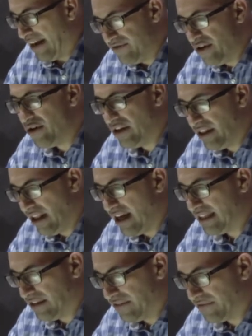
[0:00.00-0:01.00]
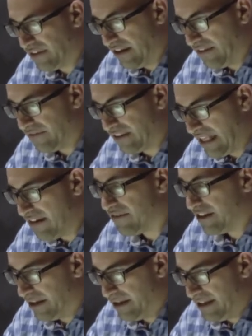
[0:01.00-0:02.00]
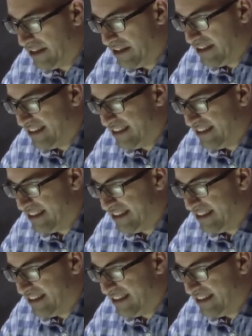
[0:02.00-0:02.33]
a lot of clever